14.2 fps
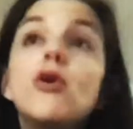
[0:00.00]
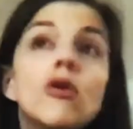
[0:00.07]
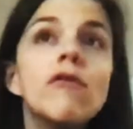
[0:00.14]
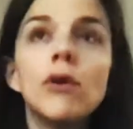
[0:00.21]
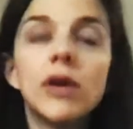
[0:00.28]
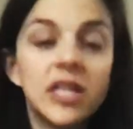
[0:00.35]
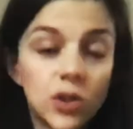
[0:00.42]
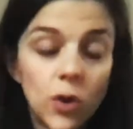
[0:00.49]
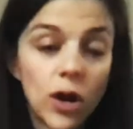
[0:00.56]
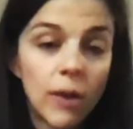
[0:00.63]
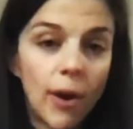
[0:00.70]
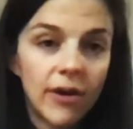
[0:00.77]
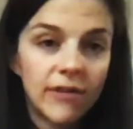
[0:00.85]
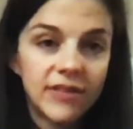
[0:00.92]
beautiful
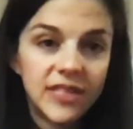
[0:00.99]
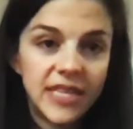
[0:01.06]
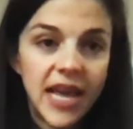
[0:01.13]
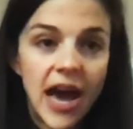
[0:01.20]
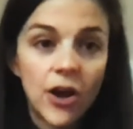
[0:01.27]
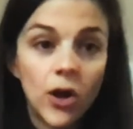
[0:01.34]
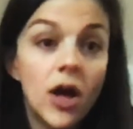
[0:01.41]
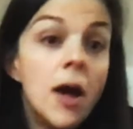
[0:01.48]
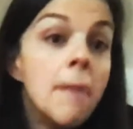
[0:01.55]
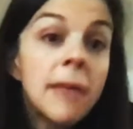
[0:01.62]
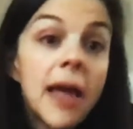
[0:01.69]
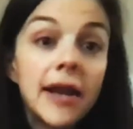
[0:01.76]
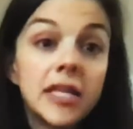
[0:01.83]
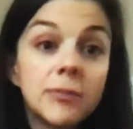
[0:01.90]
historic part of Seattle,
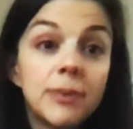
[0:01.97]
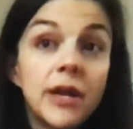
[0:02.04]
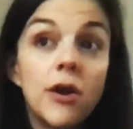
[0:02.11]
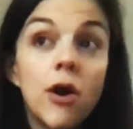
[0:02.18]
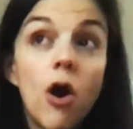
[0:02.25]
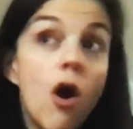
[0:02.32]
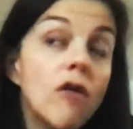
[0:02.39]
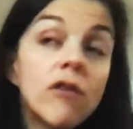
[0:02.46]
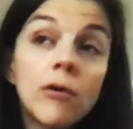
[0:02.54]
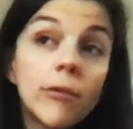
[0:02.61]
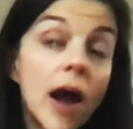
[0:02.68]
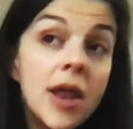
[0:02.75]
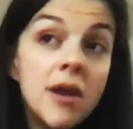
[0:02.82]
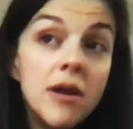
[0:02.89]
and it's been
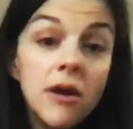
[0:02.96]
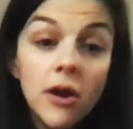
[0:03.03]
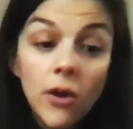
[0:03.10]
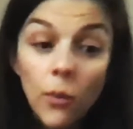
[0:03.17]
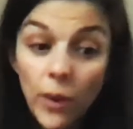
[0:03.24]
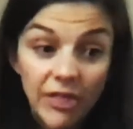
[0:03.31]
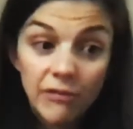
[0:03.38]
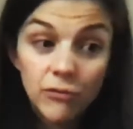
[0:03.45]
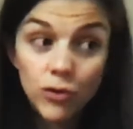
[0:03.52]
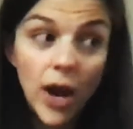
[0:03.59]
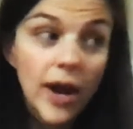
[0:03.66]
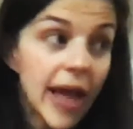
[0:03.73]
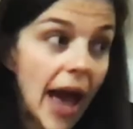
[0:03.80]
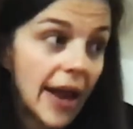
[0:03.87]
overrun with
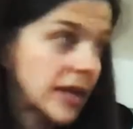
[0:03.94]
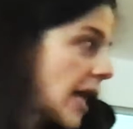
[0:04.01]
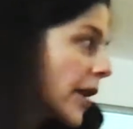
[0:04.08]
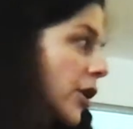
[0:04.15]
drug addicts.